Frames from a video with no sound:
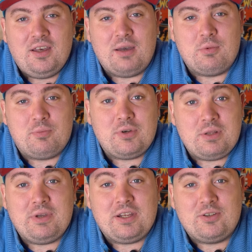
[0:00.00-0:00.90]
I'm a
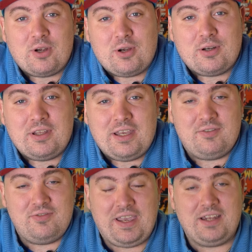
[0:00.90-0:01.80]
pretty big nerd and
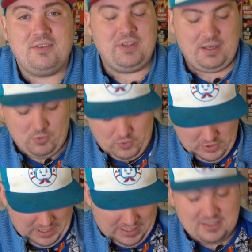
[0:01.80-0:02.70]
a fan of them,
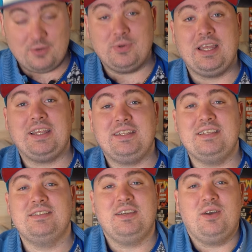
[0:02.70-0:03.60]
or like someone like
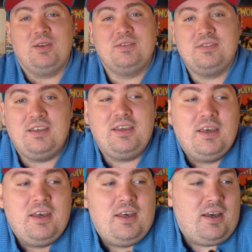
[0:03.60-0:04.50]
Disney, honestly.
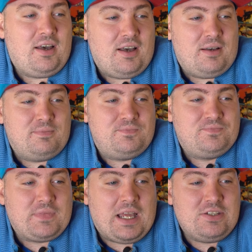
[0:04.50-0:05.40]
Um,
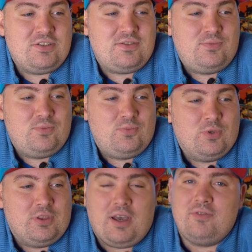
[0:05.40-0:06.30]
I just
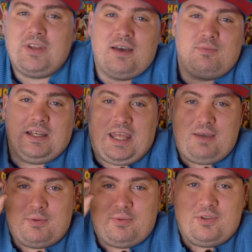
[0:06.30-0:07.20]
would love to have my
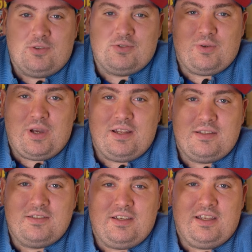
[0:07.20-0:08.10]
name up on those
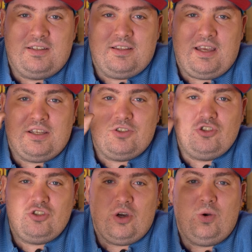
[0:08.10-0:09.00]
credits and to like
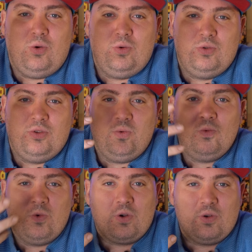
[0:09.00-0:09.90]
show the
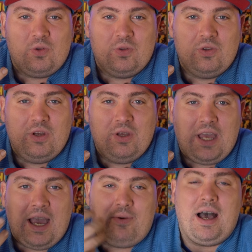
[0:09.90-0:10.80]
world
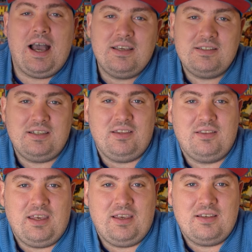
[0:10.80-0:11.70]
how I see
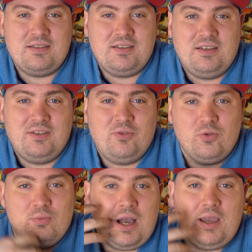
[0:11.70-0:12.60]
things
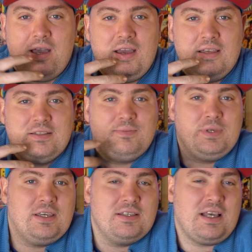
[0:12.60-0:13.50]
through my eyes
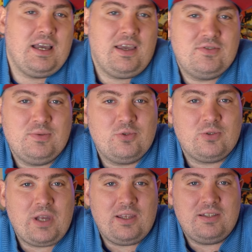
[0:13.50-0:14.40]
because I have some
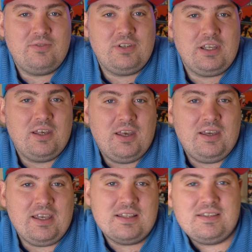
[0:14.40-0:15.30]
creativity
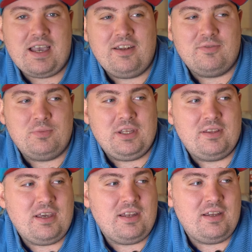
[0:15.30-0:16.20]
inside of me
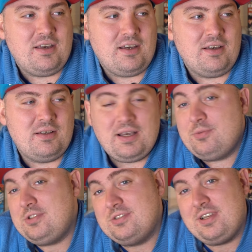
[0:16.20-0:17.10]
that uh, I
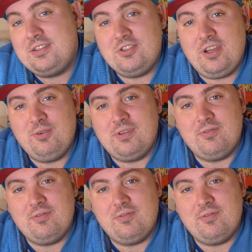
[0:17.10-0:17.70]
would just like to share with